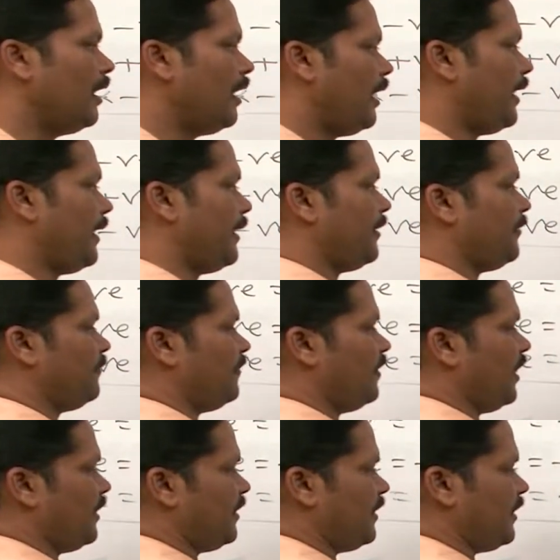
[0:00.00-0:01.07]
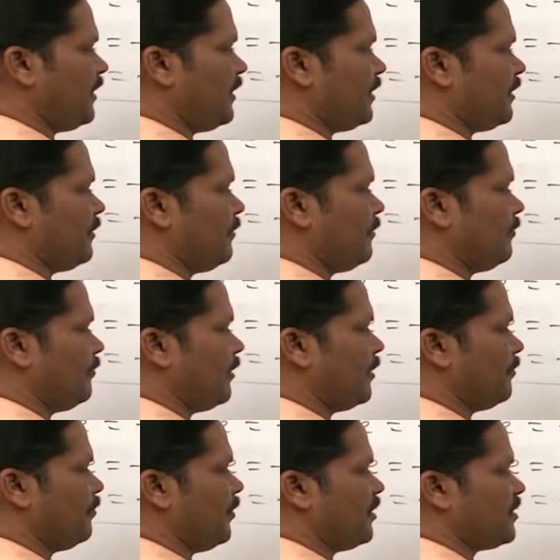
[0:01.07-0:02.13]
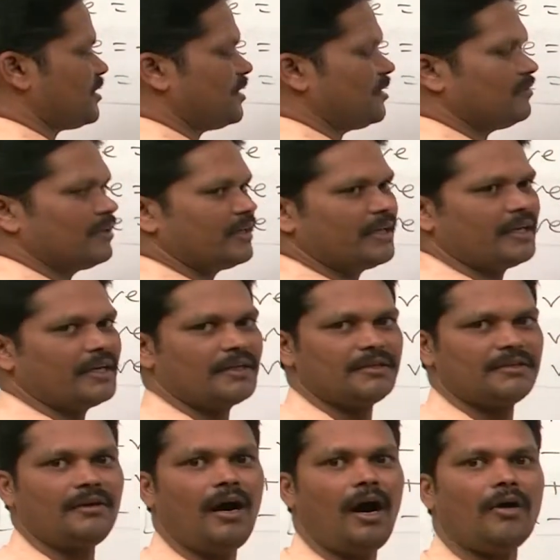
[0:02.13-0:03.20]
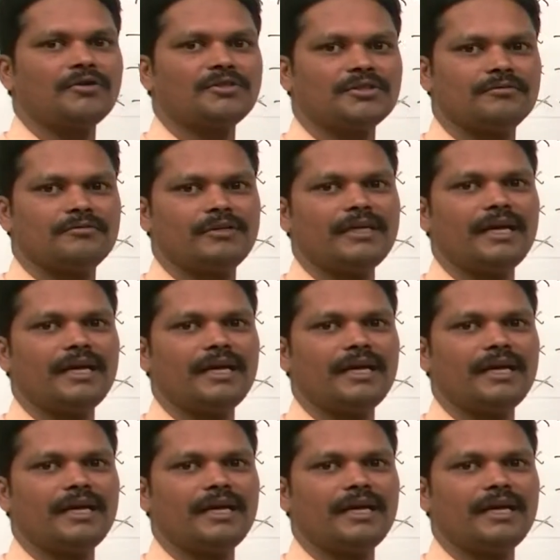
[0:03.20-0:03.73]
And if we are taking one positive, one negative, how should we